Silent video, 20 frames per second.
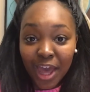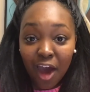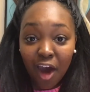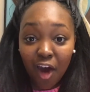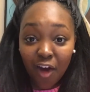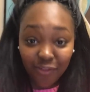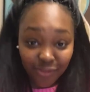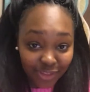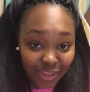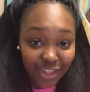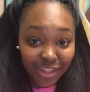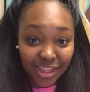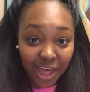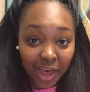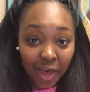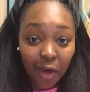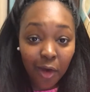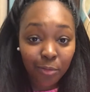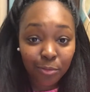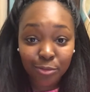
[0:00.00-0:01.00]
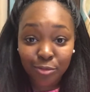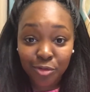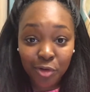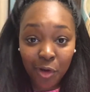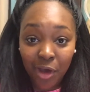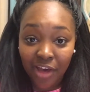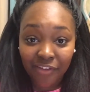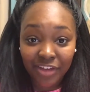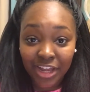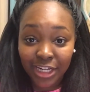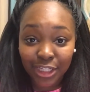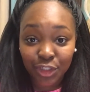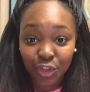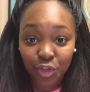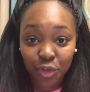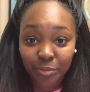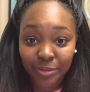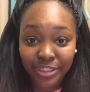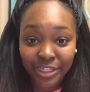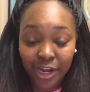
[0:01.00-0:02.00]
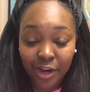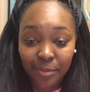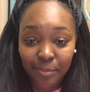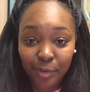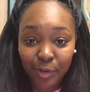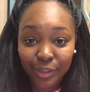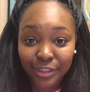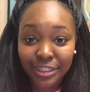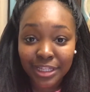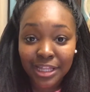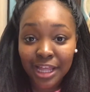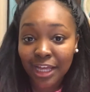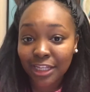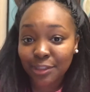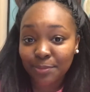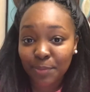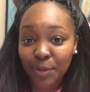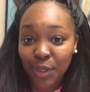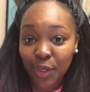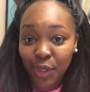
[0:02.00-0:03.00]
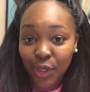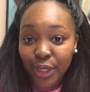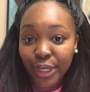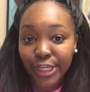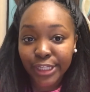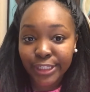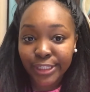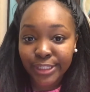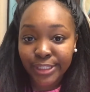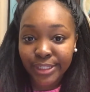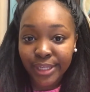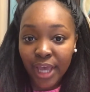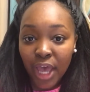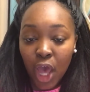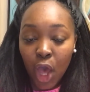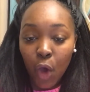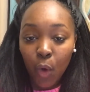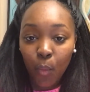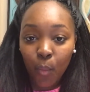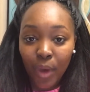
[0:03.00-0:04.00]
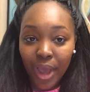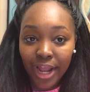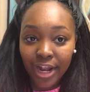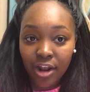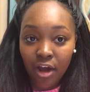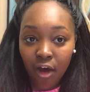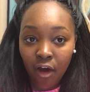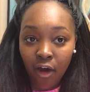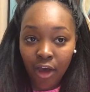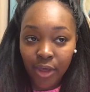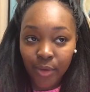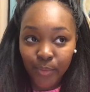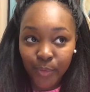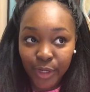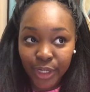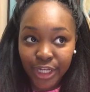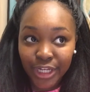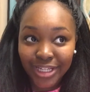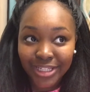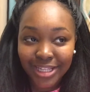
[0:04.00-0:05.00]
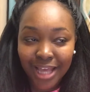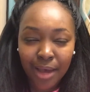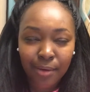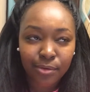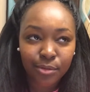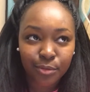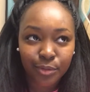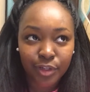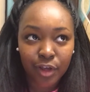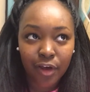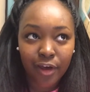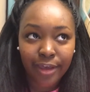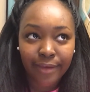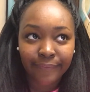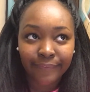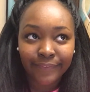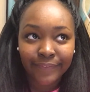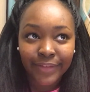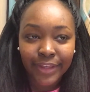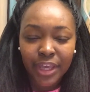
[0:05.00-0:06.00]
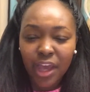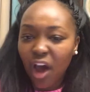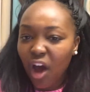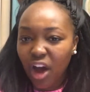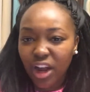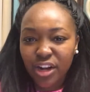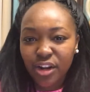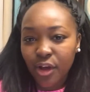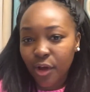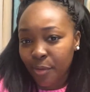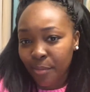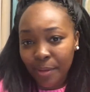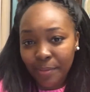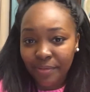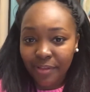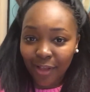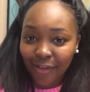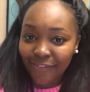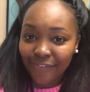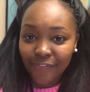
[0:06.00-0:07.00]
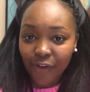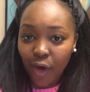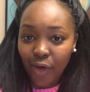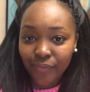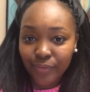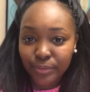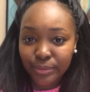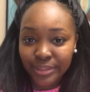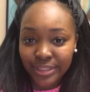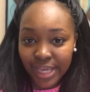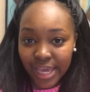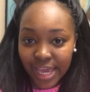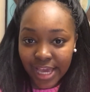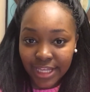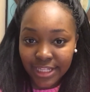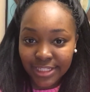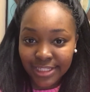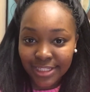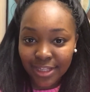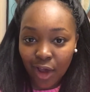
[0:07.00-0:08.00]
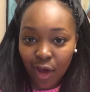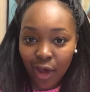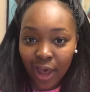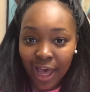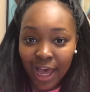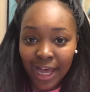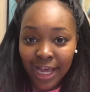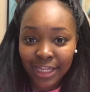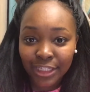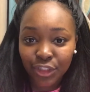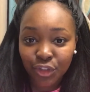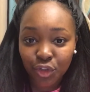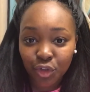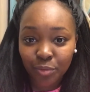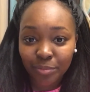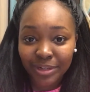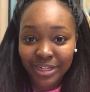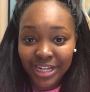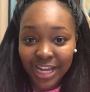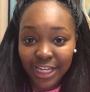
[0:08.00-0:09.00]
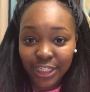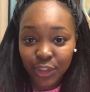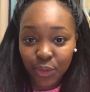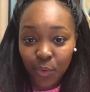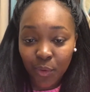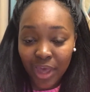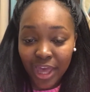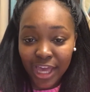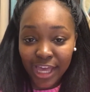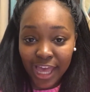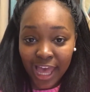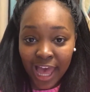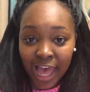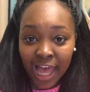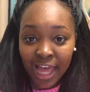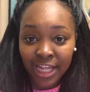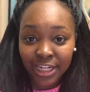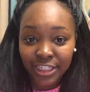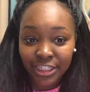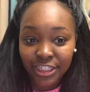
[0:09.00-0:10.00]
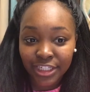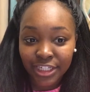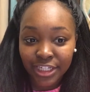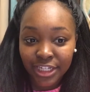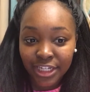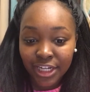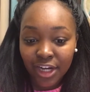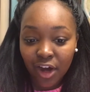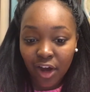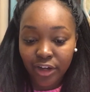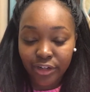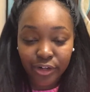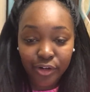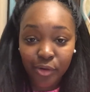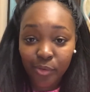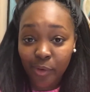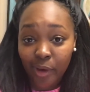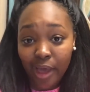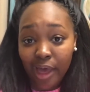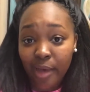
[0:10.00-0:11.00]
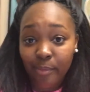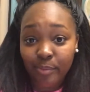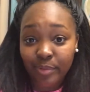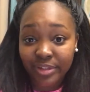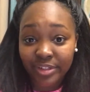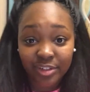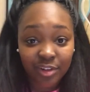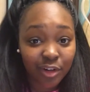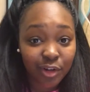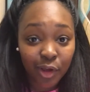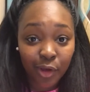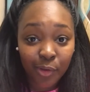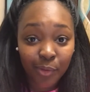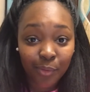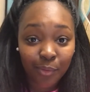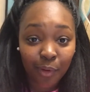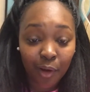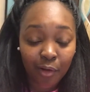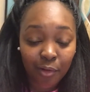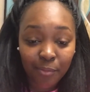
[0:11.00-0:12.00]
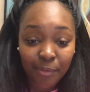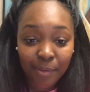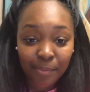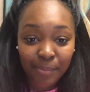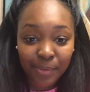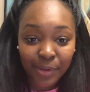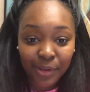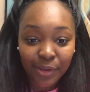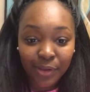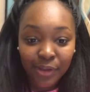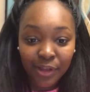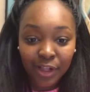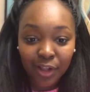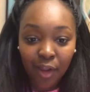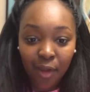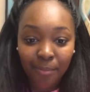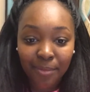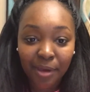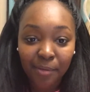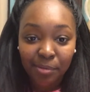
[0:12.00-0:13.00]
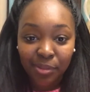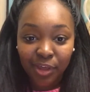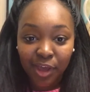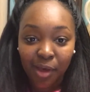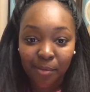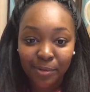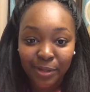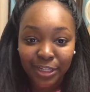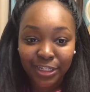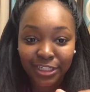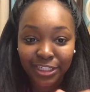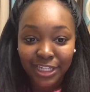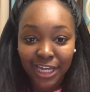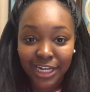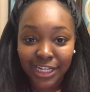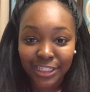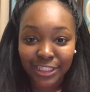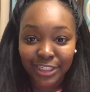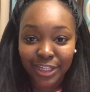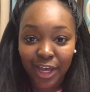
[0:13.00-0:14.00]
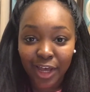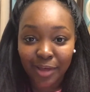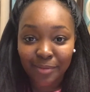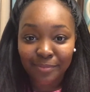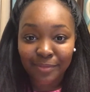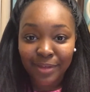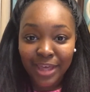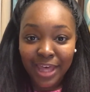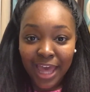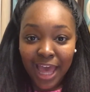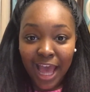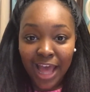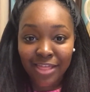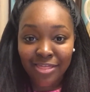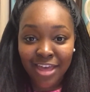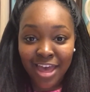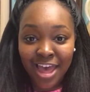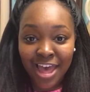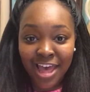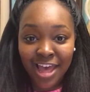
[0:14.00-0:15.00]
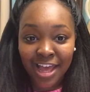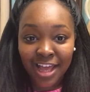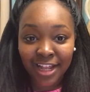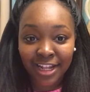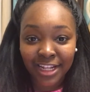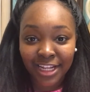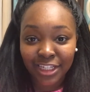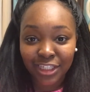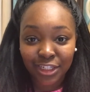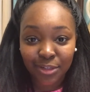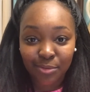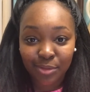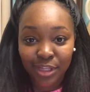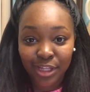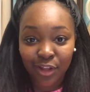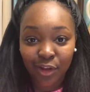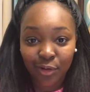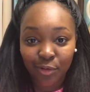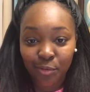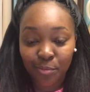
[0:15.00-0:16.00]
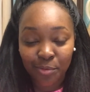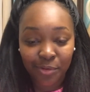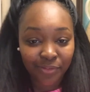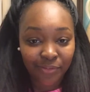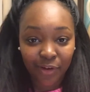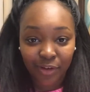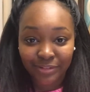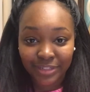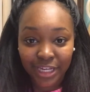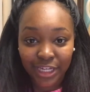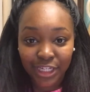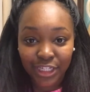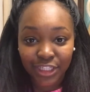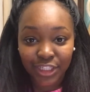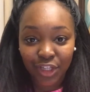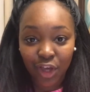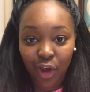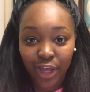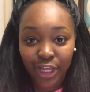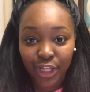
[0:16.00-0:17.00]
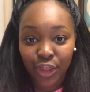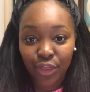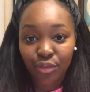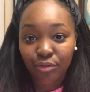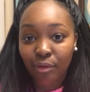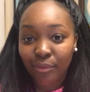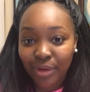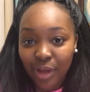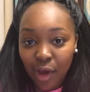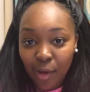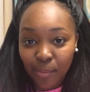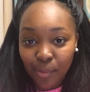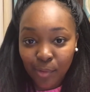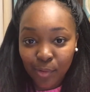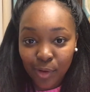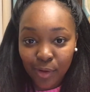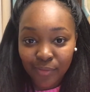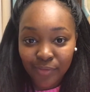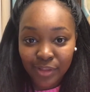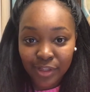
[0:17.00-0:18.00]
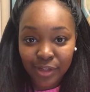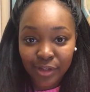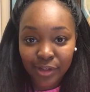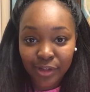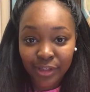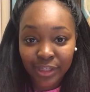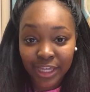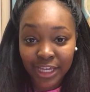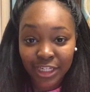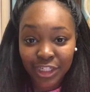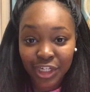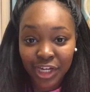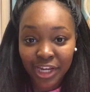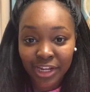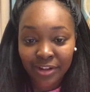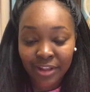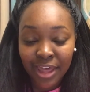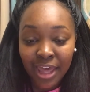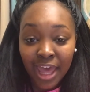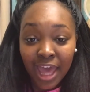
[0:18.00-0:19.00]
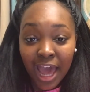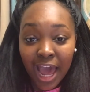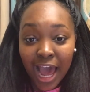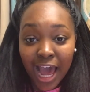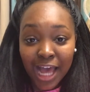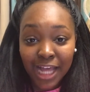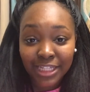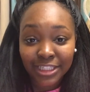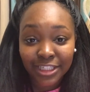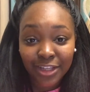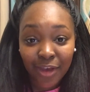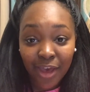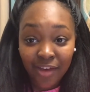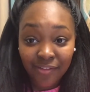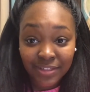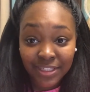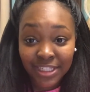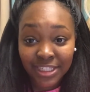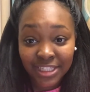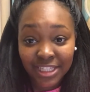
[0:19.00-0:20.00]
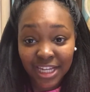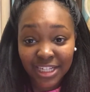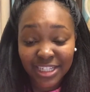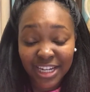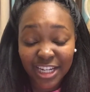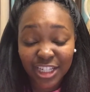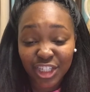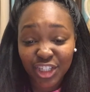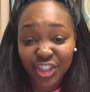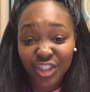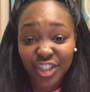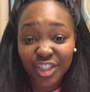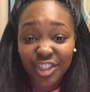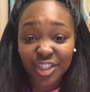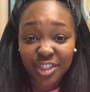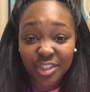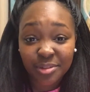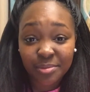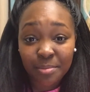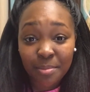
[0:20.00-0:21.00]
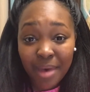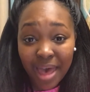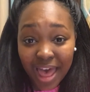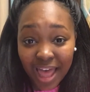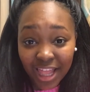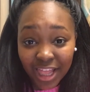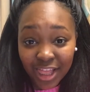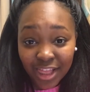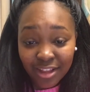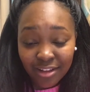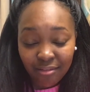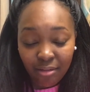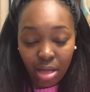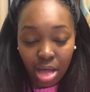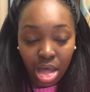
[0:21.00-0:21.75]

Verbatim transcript: Other than that, I will not have any strawberry dairy products, and that's because when I was, how old was I? I don't know, maybe like five or six, I had strawberry Nesquik and I don't know what happened. I know, I remember climbing up in the cupboard, getting some, and then literally within like 0.5 seconds, I had thrown it up all over the kitchen. And so ever since that day, just the smell.